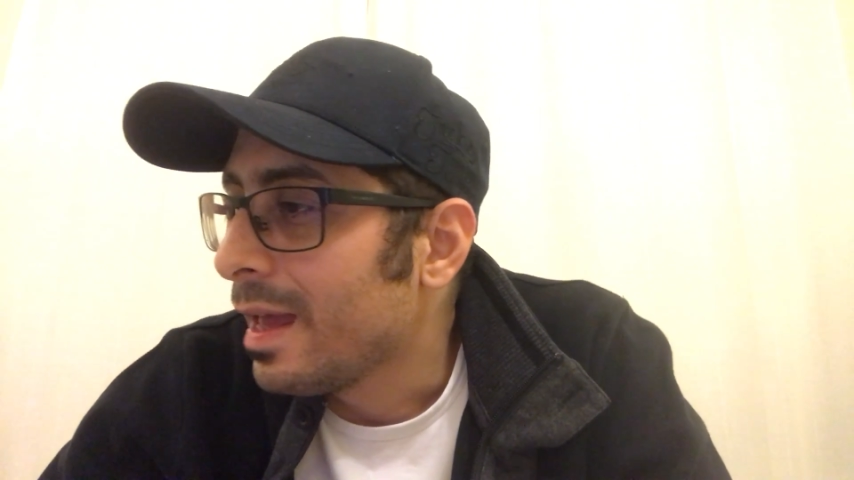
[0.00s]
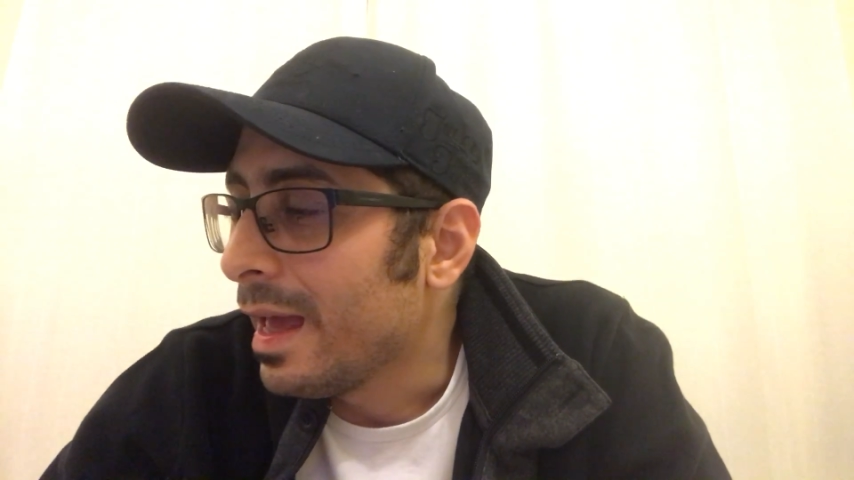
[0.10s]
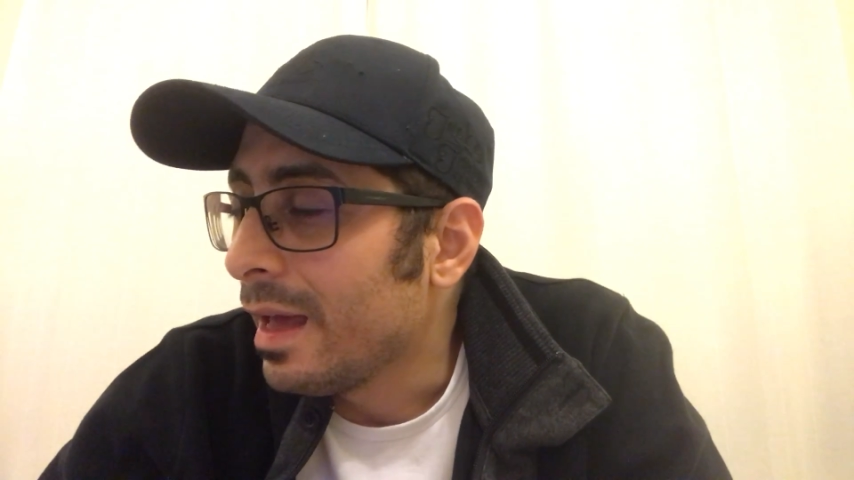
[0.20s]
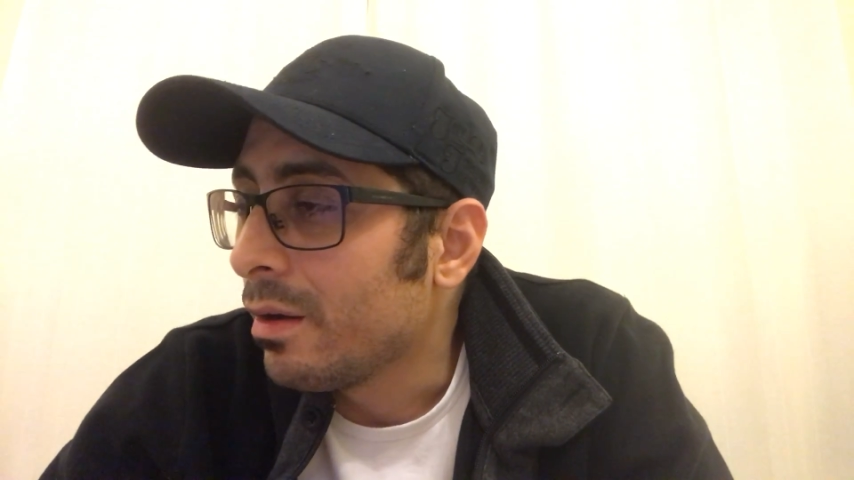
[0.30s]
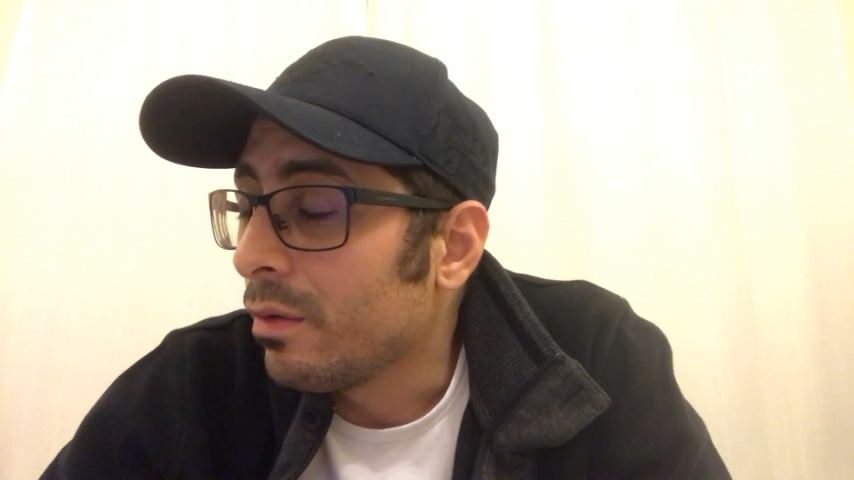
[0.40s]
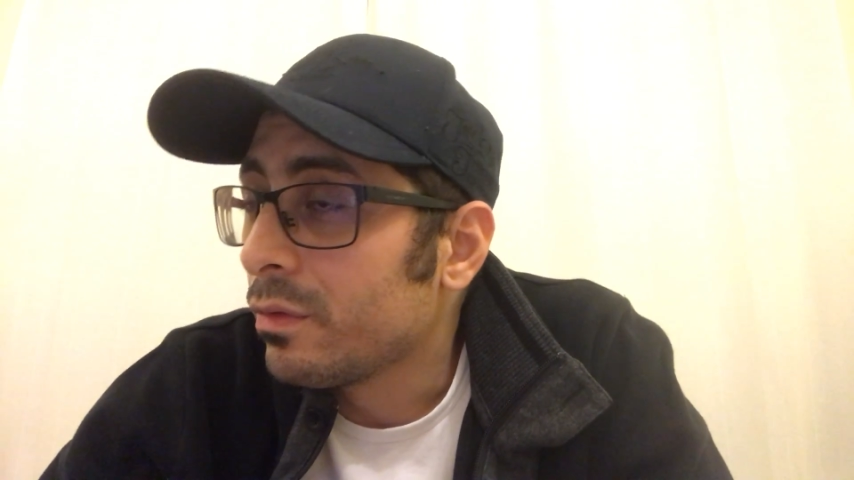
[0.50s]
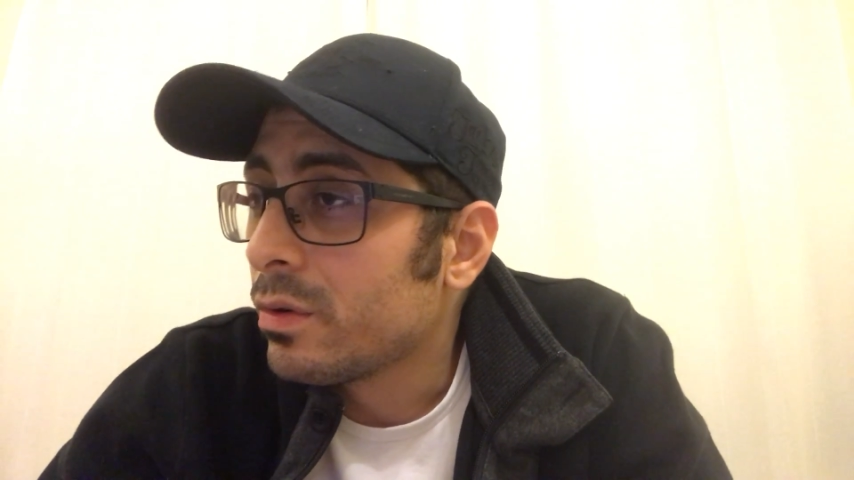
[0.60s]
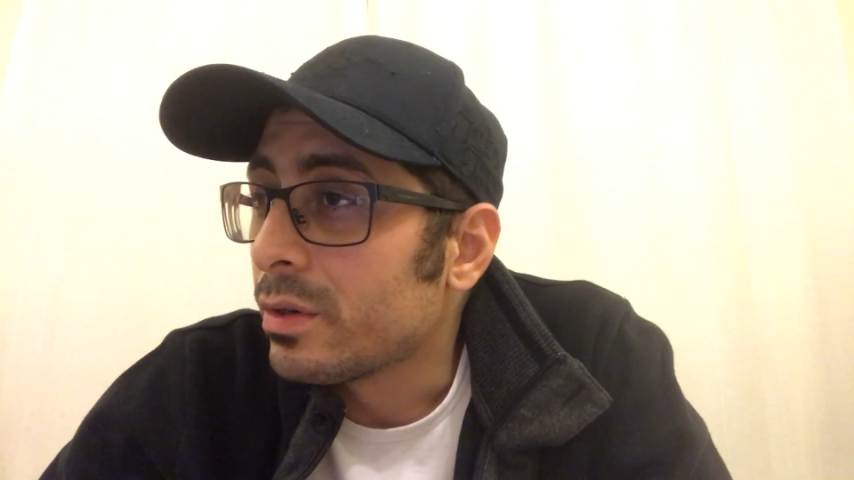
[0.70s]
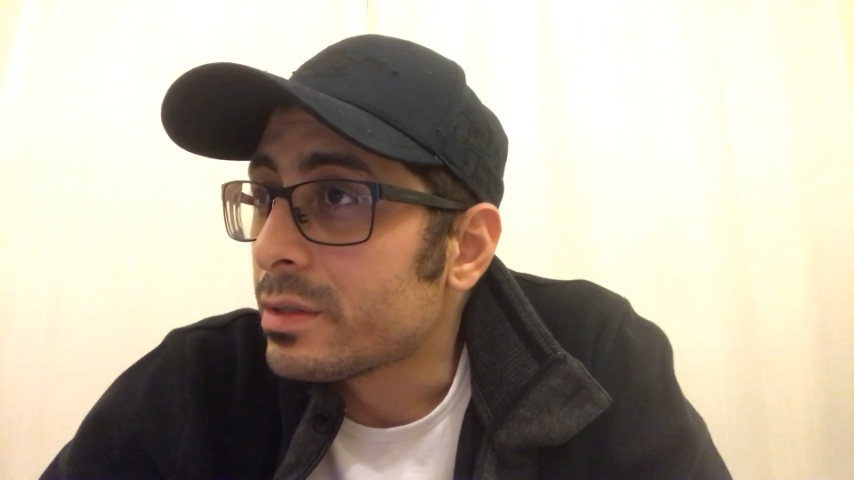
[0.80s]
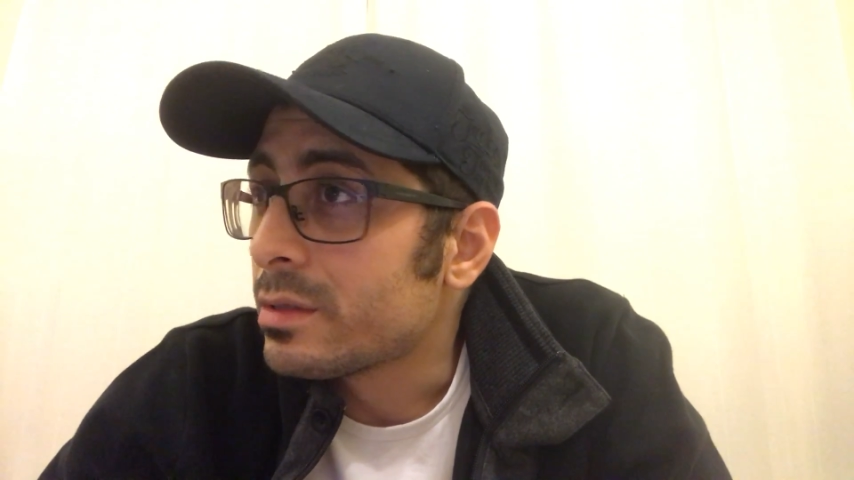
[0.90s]
and of
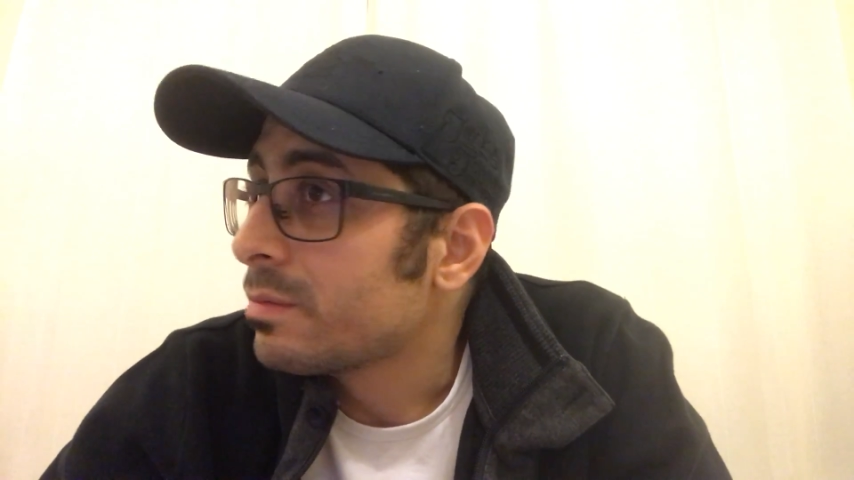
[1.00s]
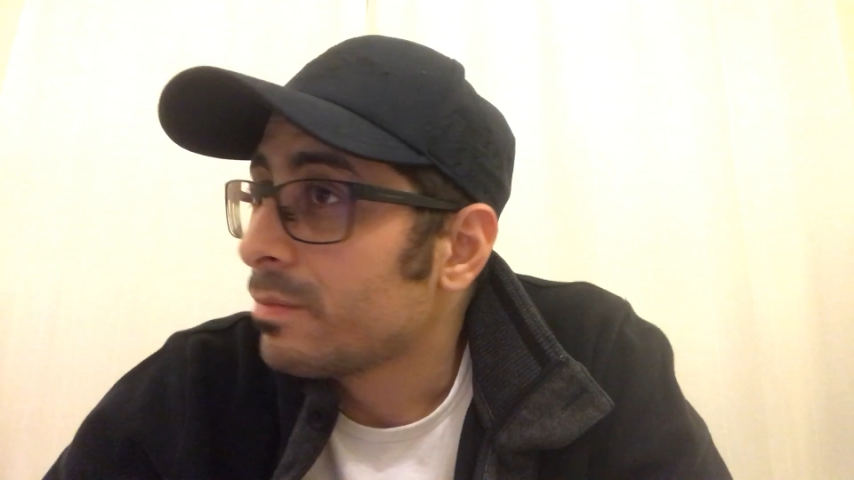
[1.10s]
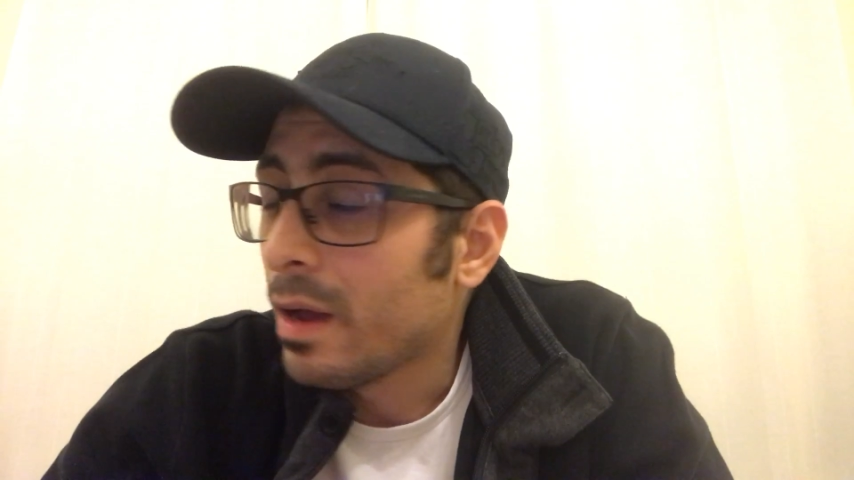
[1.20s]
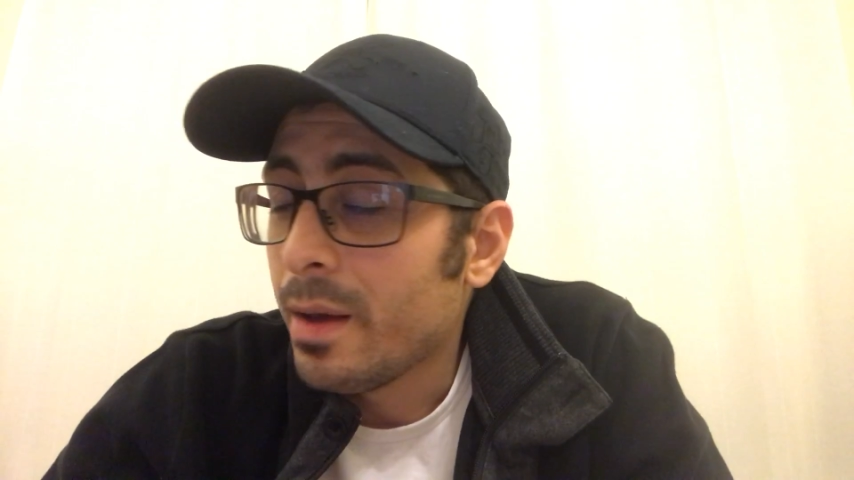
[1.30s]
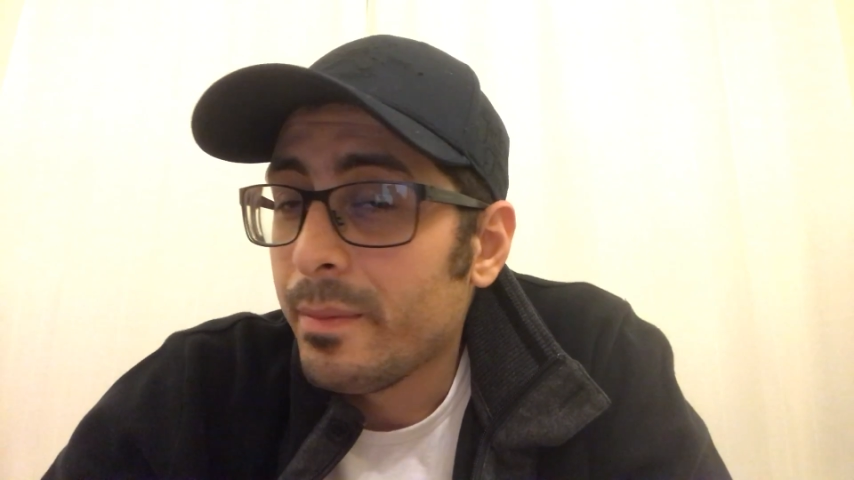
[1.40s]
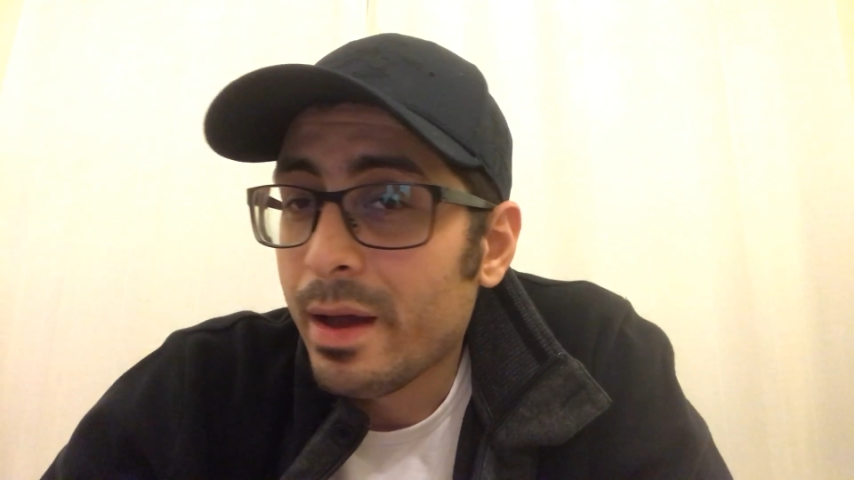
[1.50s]
course I'm